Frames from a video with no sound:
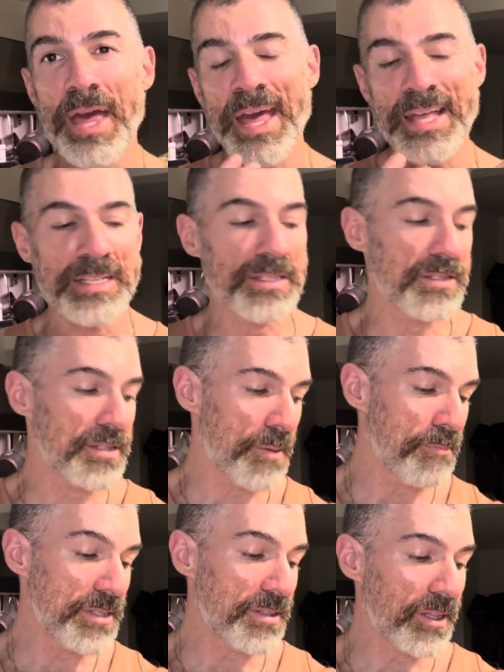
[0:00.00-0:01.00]
And
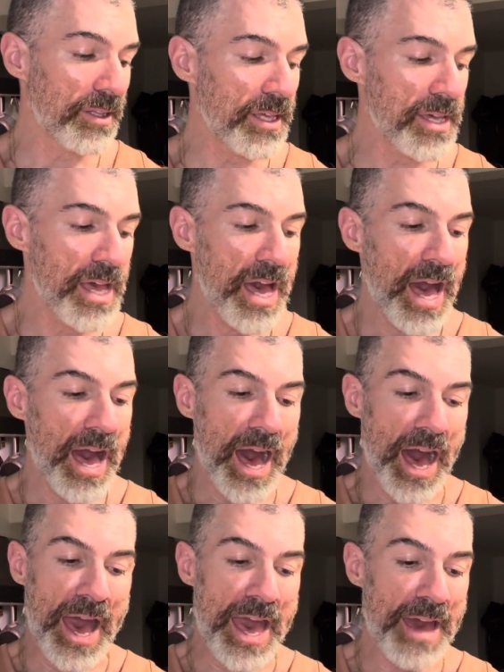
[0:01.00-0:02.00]
basically,
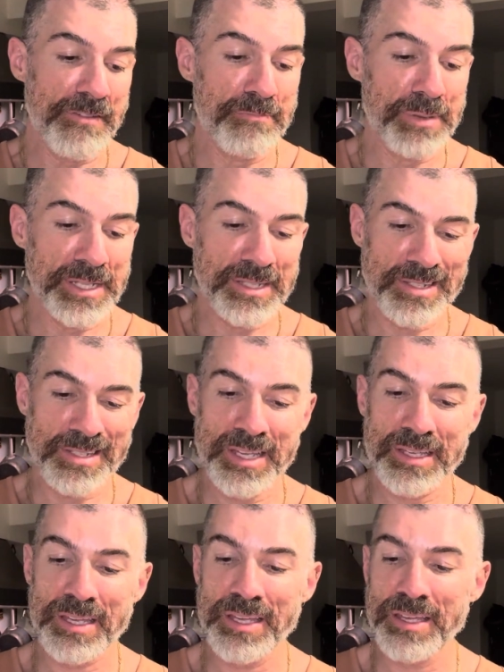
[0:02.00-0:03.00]
I haven't been
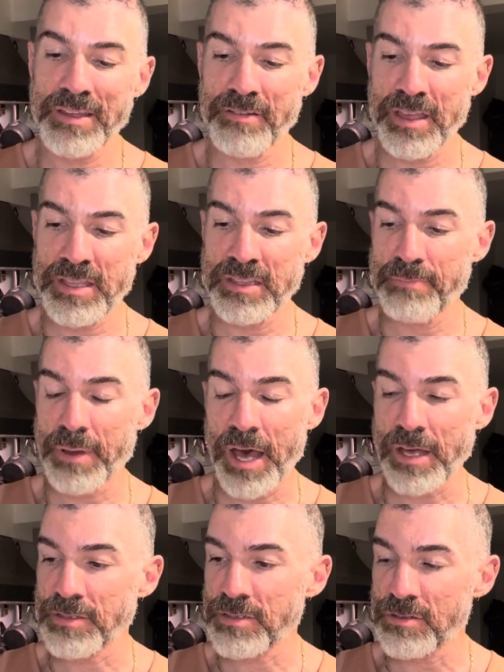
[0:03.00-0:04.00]
sick in the
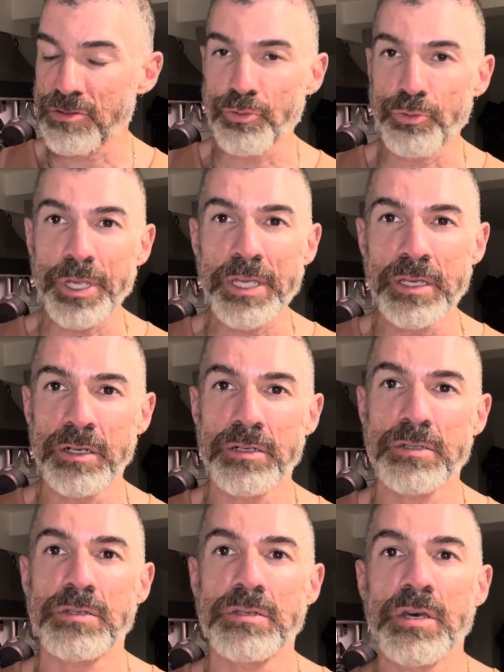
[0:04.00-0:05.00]
past 3
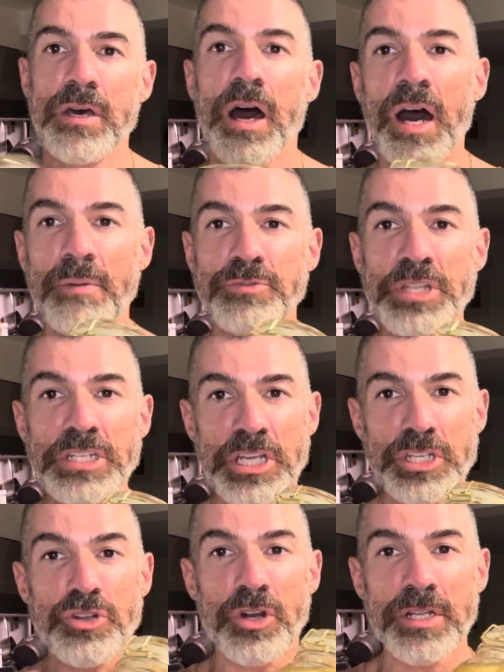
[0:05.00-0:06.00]
years since I
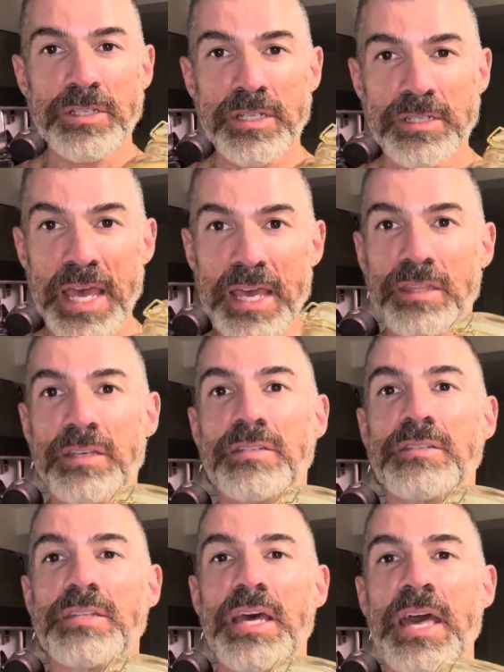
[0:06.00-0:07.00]
started to take
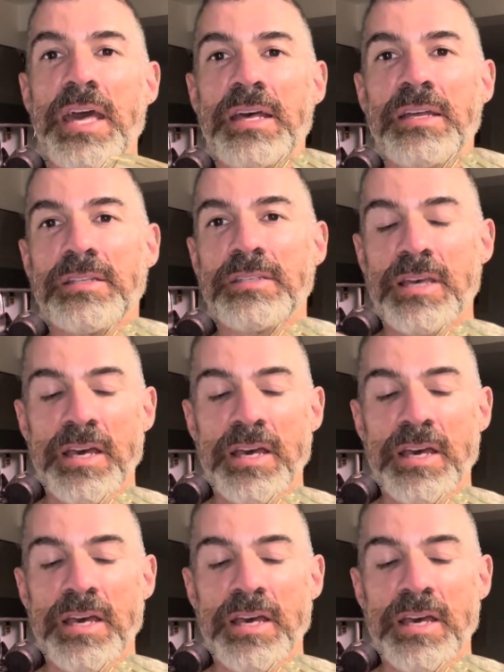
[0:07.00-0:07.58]
this, and